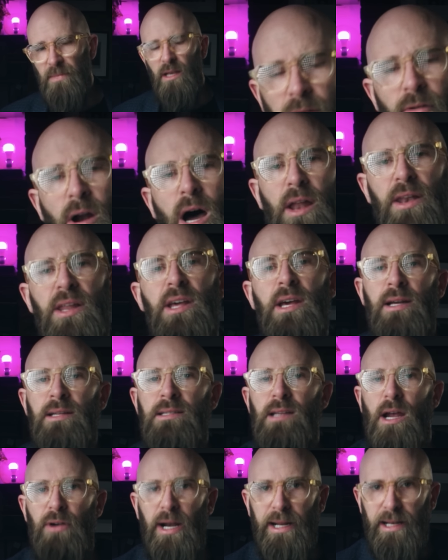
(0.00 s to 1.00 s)
Iran
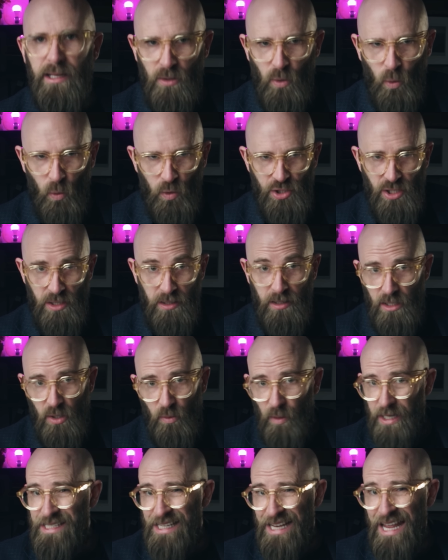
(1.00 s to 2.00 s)
directly cautioned the
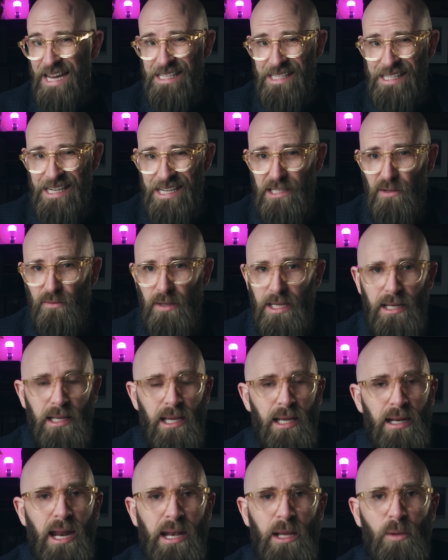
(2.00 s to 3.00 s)
US against
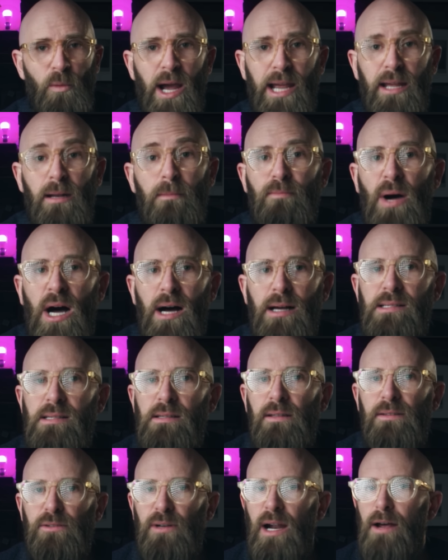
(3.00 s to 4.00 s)
intervening in any way and
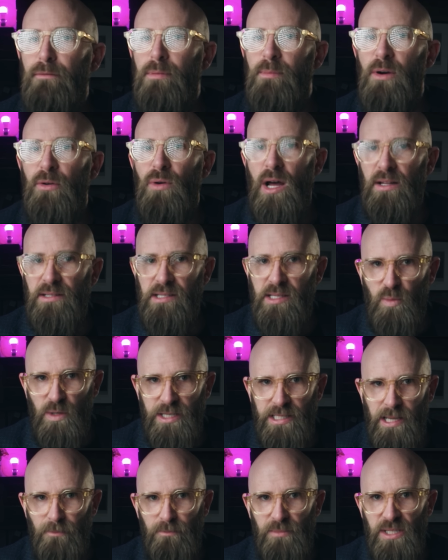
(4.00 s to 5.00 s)
passed a threat from Iran's
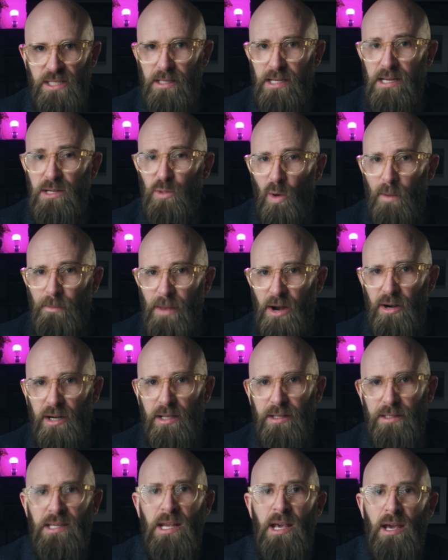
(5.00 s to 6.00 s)
Swiss embassy to
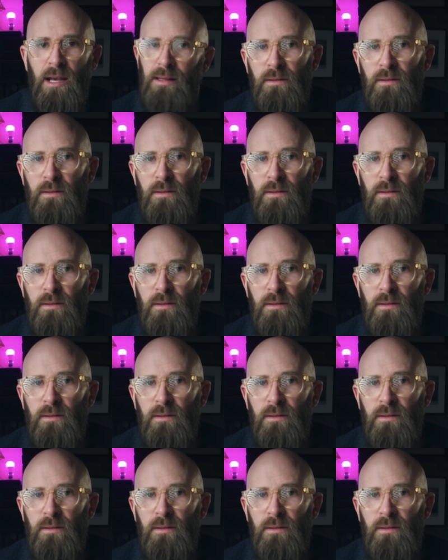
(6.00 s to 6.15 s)
Americas